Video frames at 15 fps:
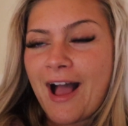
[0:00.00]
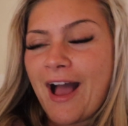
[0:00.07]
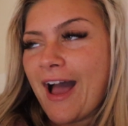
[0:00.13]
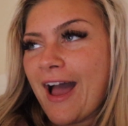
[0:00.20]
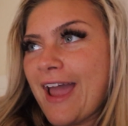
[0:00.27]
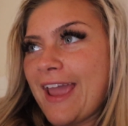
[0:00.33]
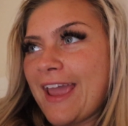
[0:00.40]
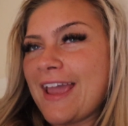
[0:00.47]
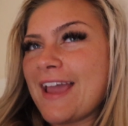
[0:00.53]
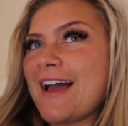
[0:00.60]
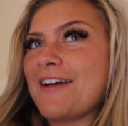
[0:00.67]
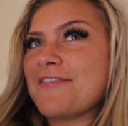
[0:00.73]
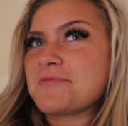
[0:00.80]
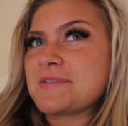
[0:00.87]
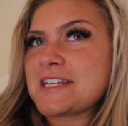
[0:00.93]
I
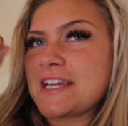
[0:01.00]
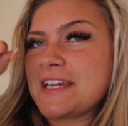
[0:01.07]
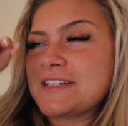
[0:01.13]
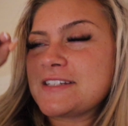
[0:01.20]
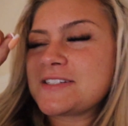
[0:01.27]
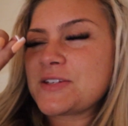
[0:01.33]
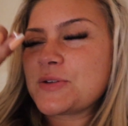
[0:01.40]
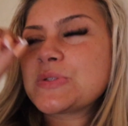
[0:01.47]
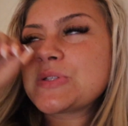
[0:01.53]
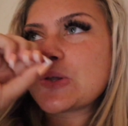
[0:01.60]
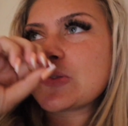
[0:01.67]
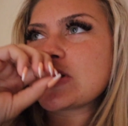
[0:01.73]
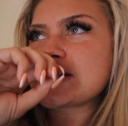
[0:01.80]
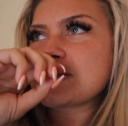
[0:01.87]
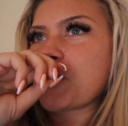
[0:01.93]
have been taking it so
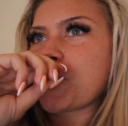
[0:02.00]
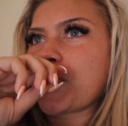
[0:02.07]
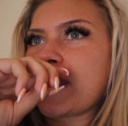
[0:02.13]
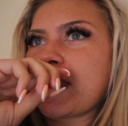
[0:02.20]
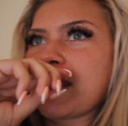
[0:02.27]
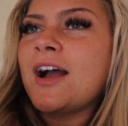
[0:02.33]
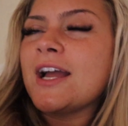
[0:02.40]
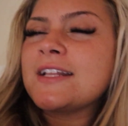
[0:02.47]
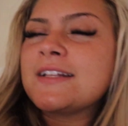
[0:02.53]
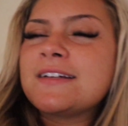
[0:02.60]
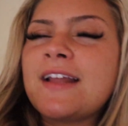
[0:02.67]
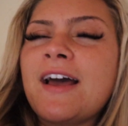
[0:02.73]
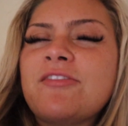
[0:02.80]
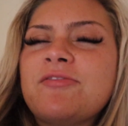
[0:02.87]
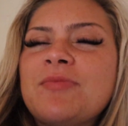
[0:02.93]
slow this morning. I
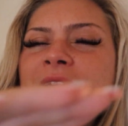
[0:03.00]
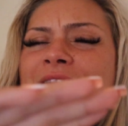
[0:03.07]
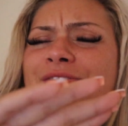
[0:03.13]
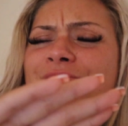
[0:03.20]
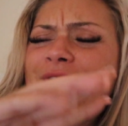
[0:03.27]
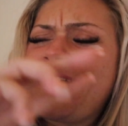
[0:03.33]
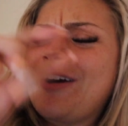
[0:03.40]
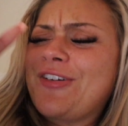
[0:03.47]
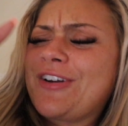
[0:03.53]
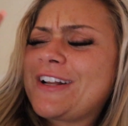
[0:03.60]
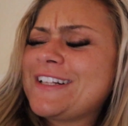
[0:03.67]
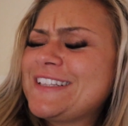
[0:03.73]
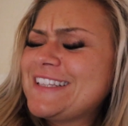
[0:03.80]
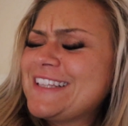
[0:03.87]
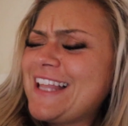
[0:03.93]
didn't have my three-hour
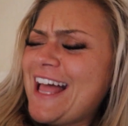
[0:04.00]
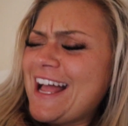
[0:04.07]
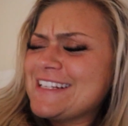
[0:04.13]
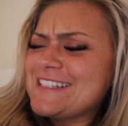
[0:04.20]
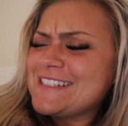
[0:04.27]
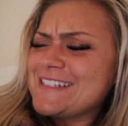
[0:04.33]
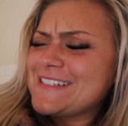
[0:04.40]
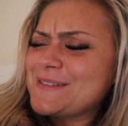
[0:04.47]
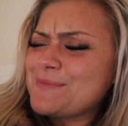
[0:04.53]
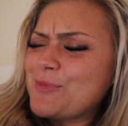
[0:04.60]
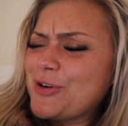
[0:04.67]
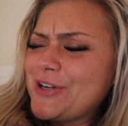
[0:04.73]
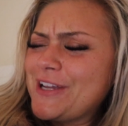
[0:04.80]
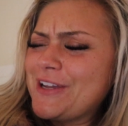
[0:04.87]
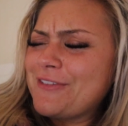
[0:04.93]
class this
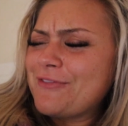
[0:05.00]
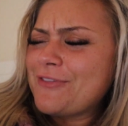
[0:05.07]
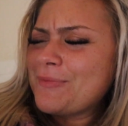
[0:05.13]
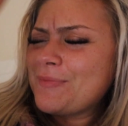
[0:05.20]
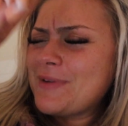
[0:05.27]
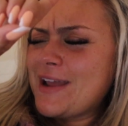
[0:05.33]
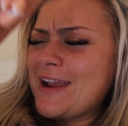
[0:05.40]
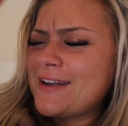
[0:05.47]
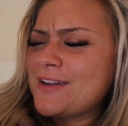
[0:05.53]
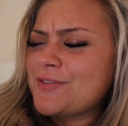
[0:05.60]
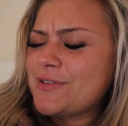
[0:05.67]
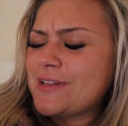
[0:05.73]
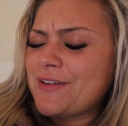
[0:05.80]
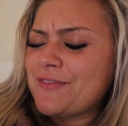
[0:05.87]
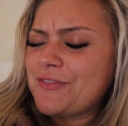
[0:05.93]
morning from 9 to
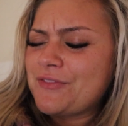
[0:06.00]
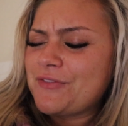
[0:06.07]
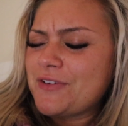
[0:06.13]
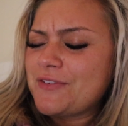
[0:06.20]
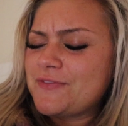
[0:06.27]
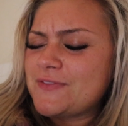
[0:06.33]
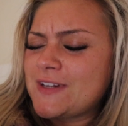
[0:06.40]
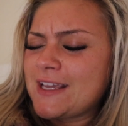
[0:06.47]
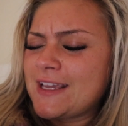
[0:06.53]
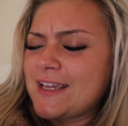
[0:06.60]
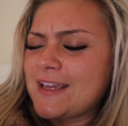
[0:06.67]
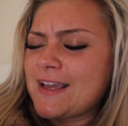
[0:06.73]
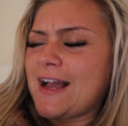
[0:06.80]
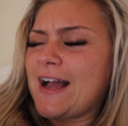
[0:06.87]
11.50.